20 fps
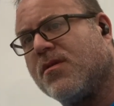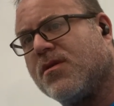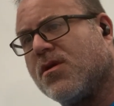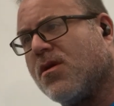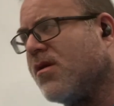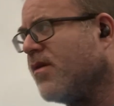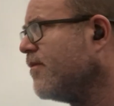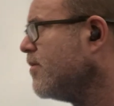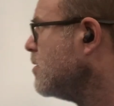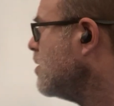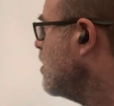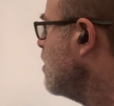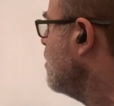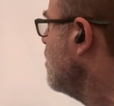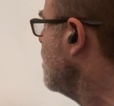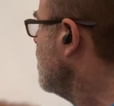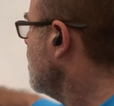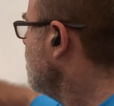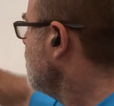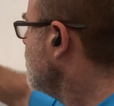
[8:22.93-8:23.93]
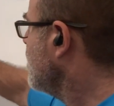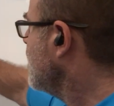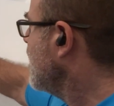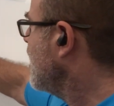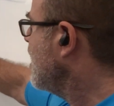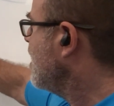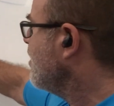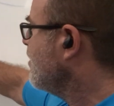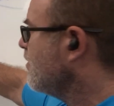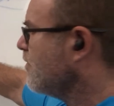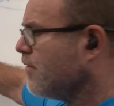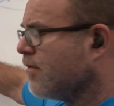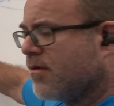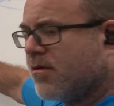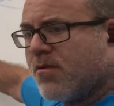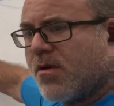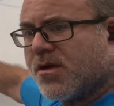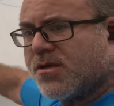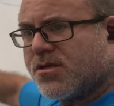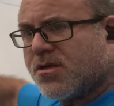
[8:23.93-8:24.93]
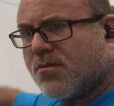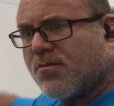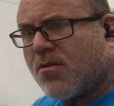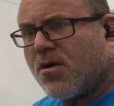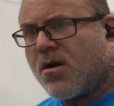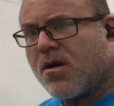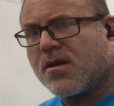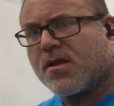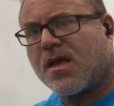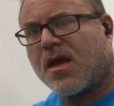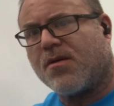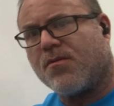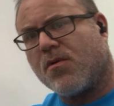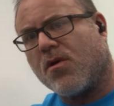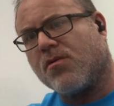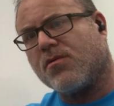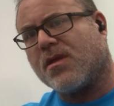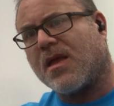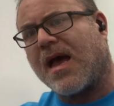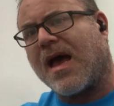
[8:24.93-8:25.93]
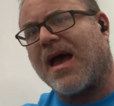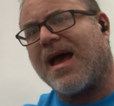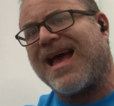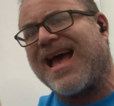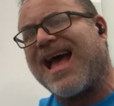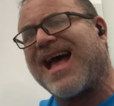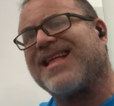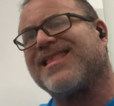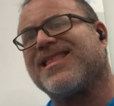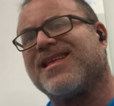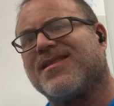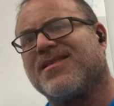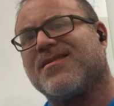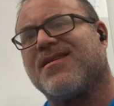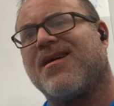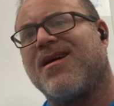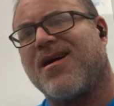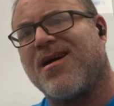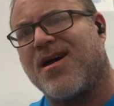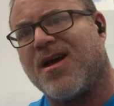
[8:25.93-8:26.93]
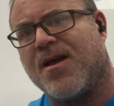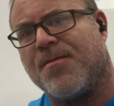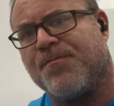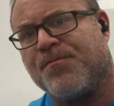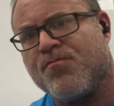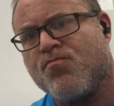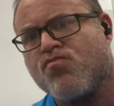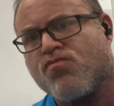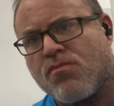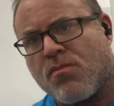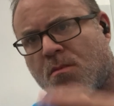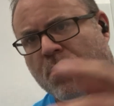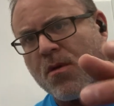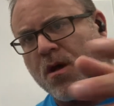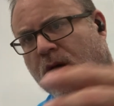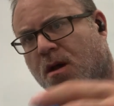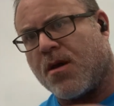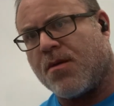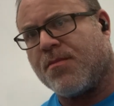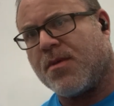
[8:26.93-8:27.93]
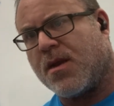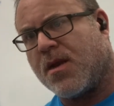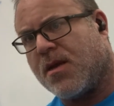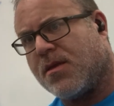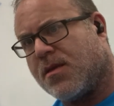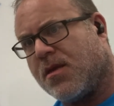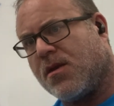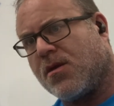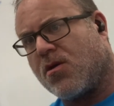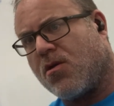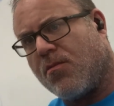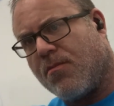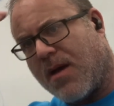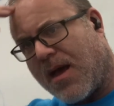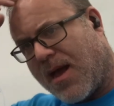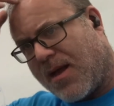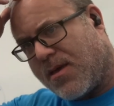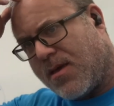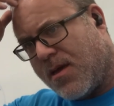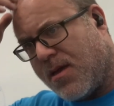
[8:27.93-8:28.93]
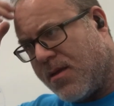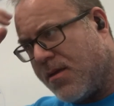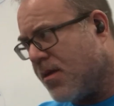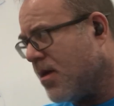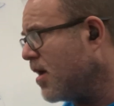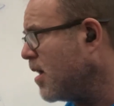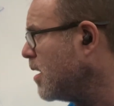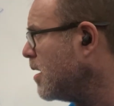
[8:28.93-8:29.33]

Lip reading: So even though we have a question mark, I wrote that at the time, and I didn't go back and